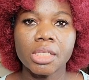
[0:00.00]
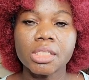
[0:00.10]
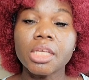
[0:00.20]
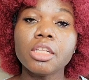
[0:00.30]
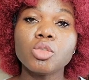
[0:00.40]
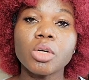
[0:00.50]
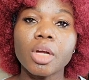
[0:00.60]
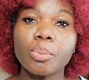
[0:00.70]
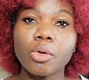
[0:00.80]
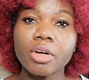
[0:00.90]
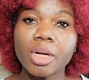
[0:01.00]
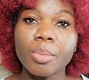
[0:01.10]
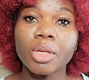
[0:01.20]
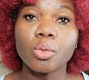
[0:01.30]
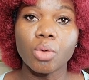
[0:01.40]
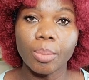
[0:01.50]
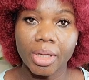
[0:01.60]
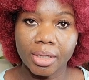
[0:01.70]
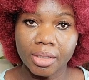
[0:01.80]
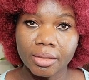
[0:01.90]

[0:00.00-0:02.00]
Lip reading: skilled worker program in Quebec.